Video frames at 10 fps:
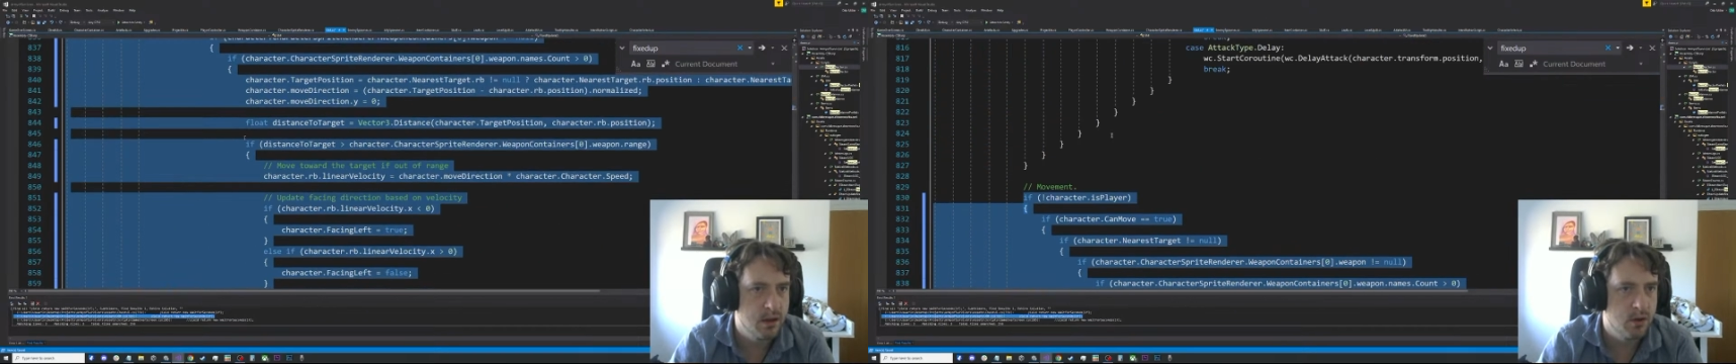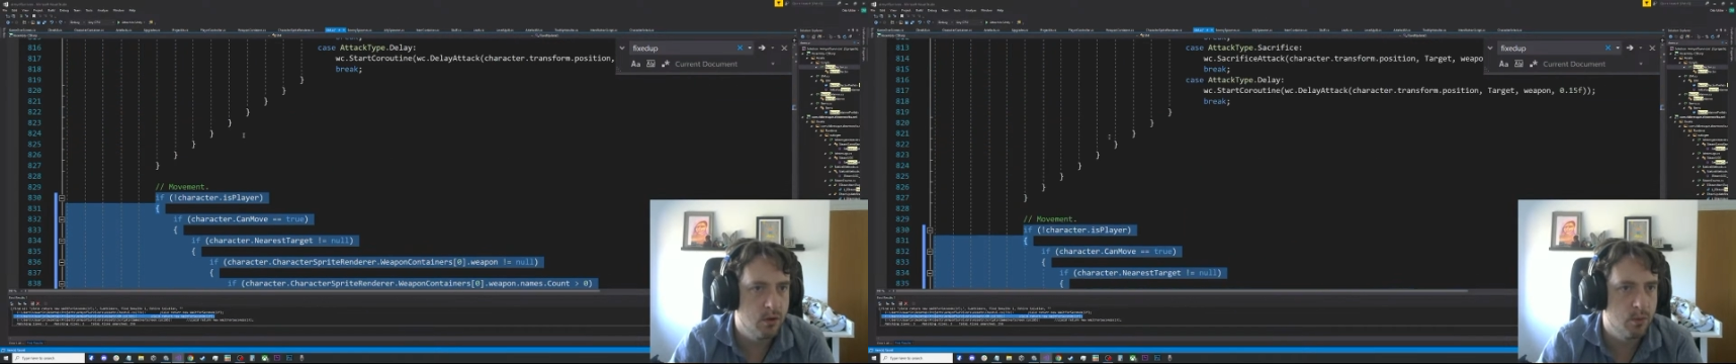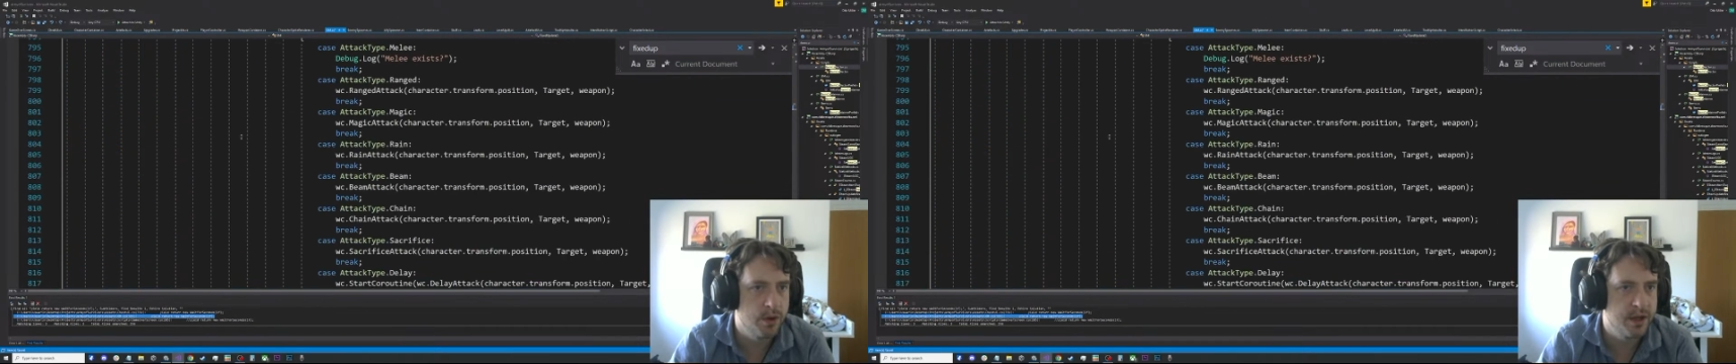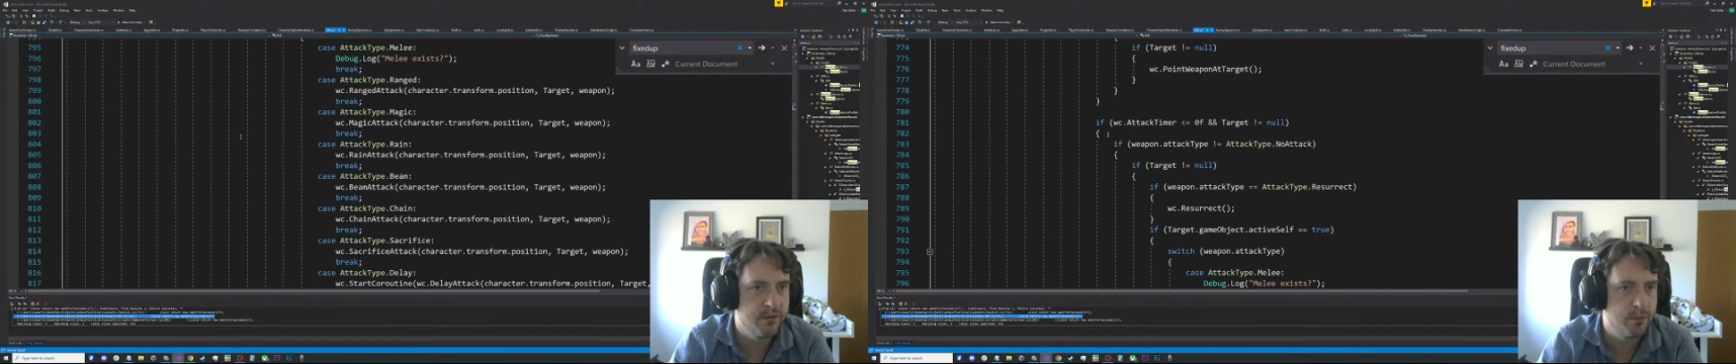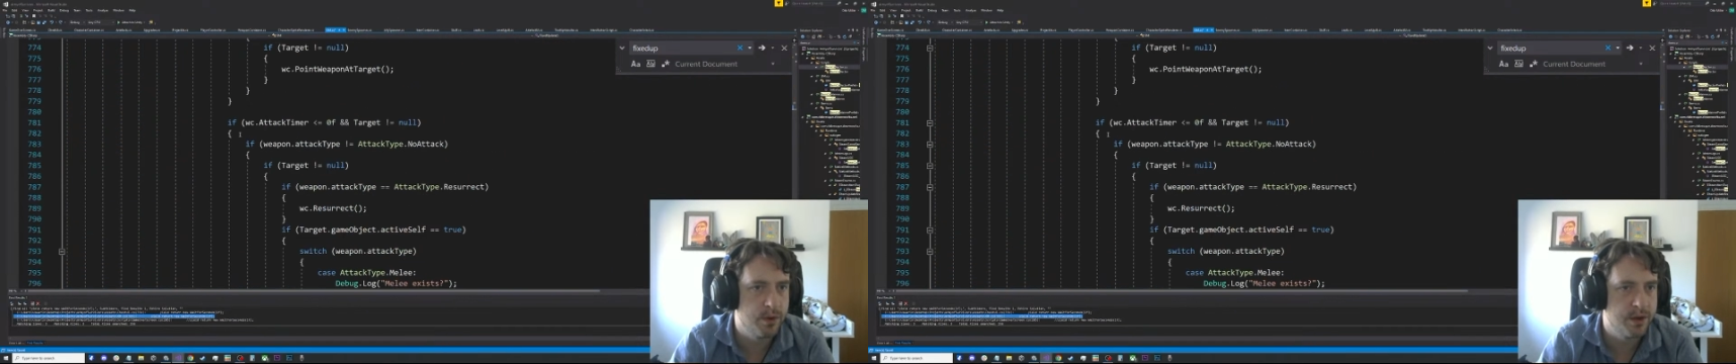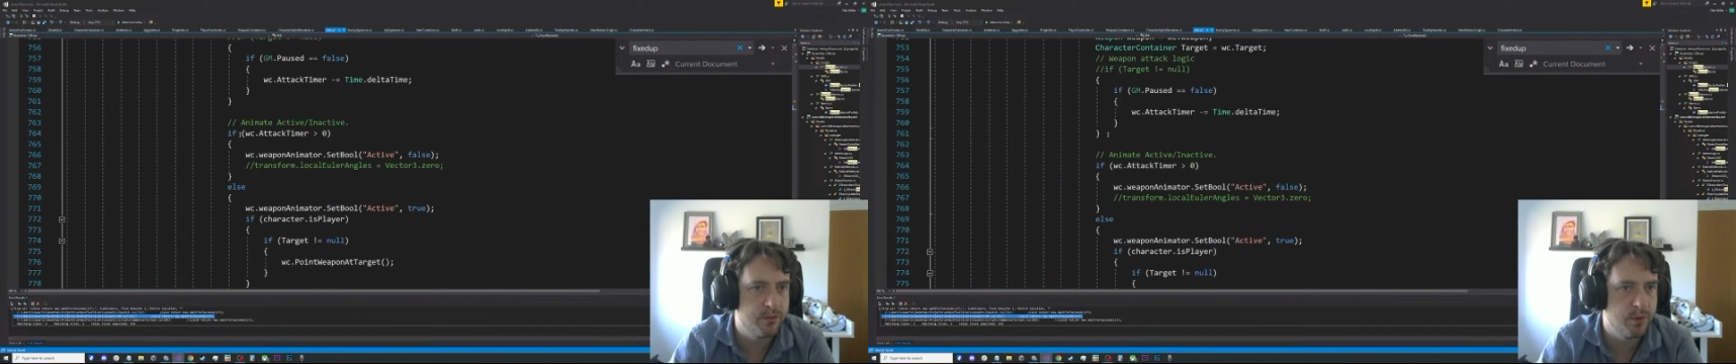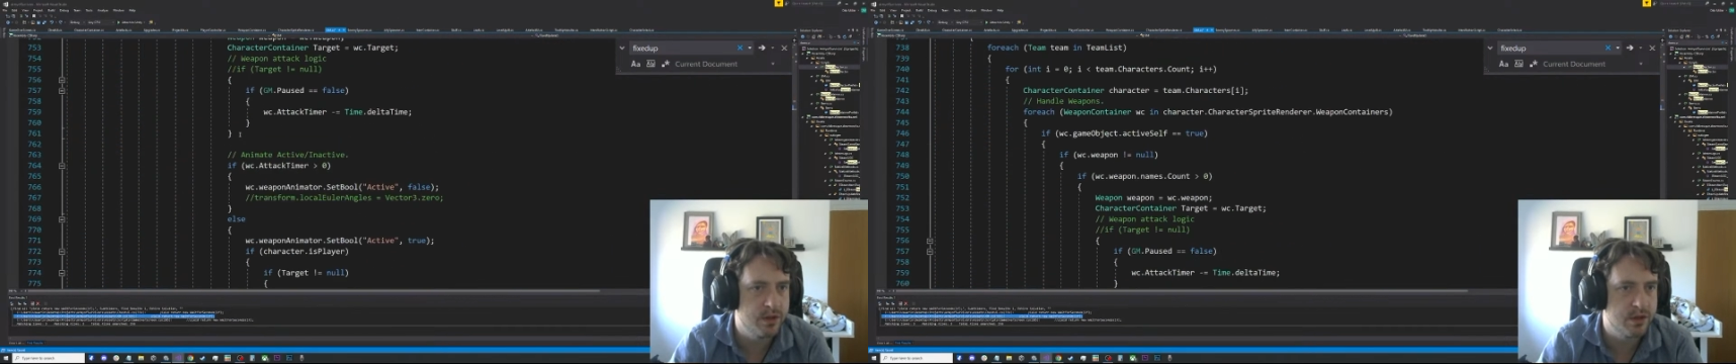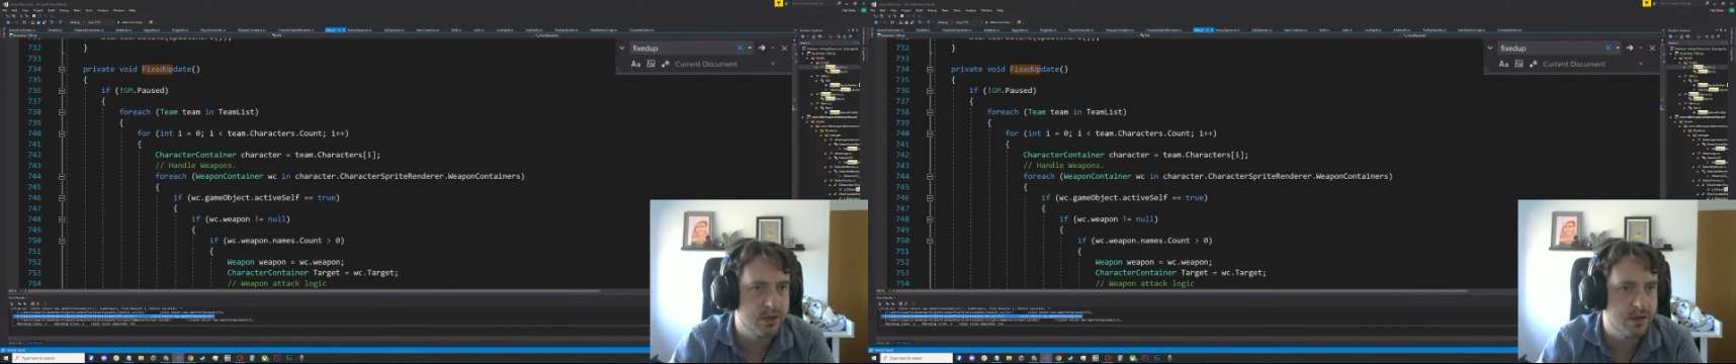Or what if we
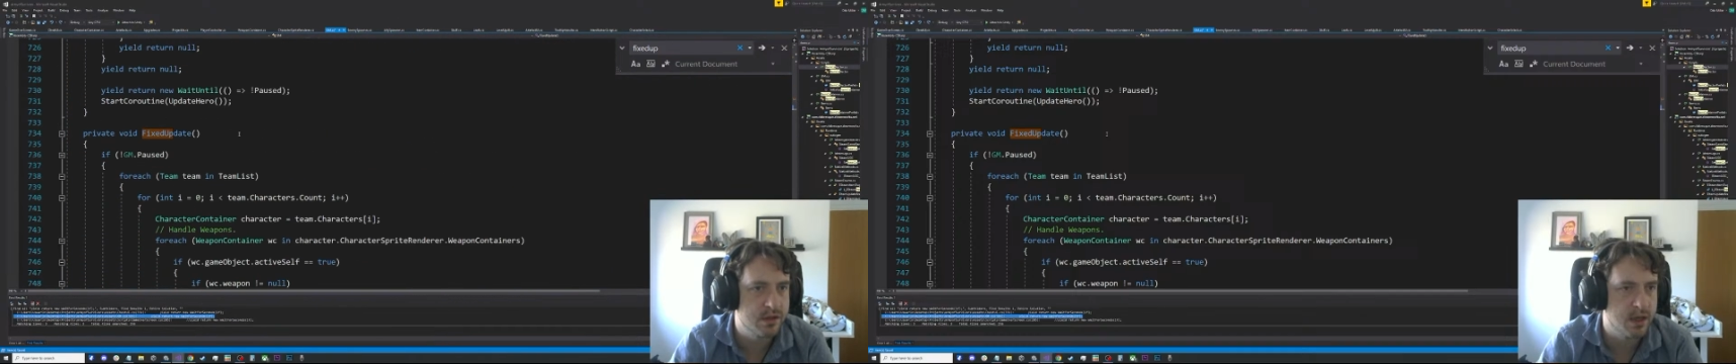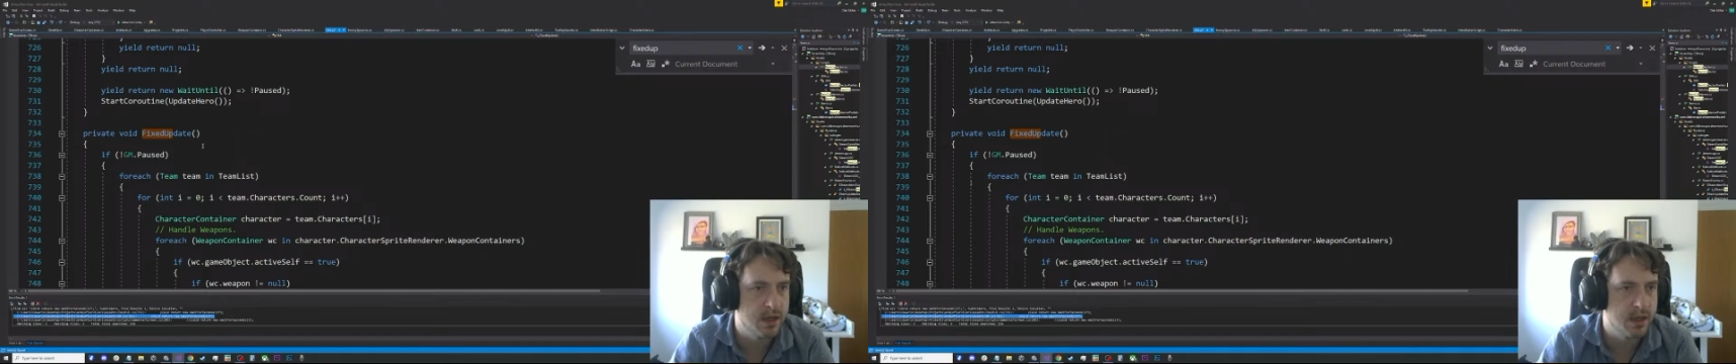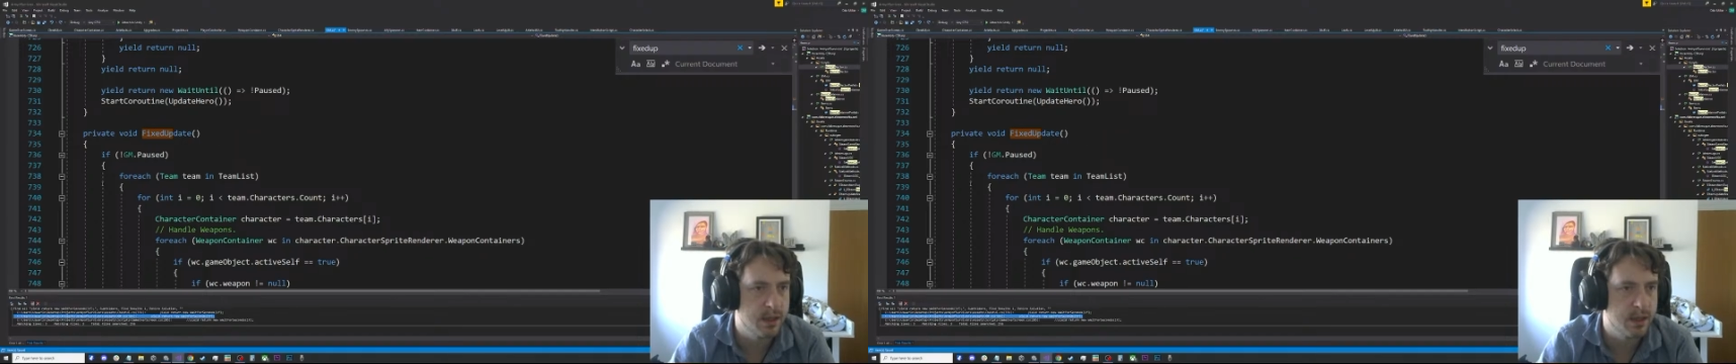just reach